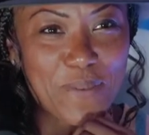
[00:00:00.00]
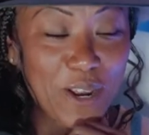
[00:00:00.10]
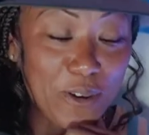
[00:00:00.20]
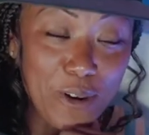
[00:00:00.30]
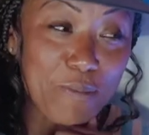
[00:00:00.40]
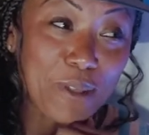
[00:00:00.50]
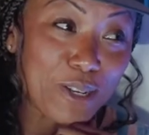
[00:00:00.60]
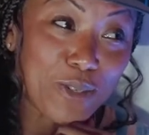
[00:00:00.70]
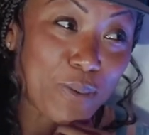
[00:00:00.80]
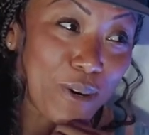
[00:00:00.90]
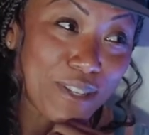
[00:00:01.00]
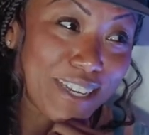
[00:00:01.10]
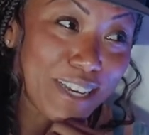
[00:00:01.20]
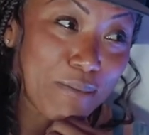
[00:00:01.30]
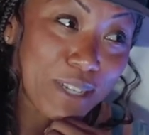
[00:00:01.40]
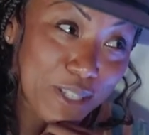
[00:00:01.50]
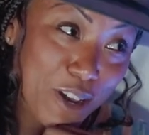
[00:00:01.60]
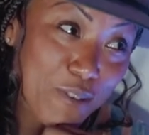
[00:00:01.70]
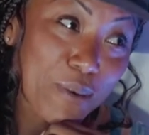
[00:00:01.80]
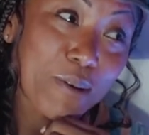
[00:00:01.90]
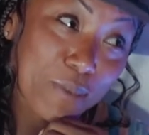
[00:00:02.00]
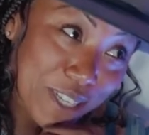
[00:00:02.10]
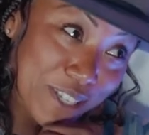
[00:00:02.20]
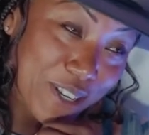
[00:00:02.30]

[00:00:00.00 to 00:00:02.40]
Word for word: but I grew up playing sports. Like I played softball, I played